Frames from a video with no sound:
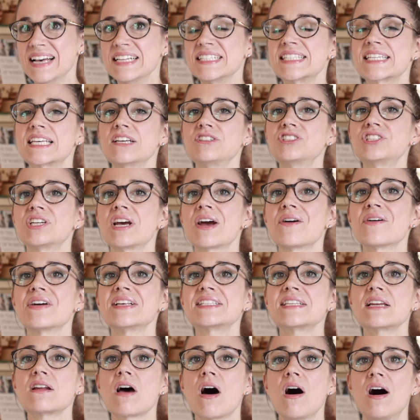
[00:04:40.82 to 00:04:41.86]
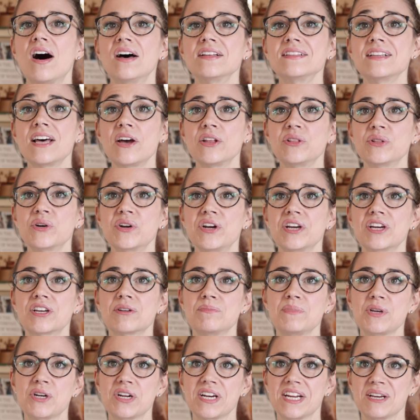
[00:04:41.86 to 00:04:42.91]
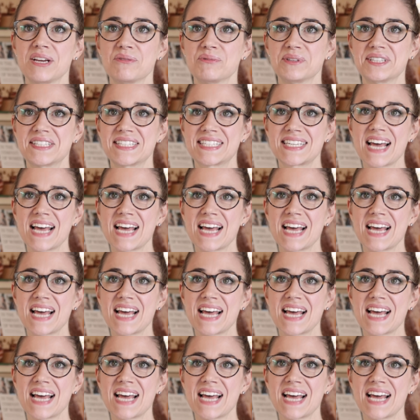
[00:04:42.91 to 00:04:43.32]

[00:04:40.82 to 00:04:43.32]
Skillshare is an online learning community with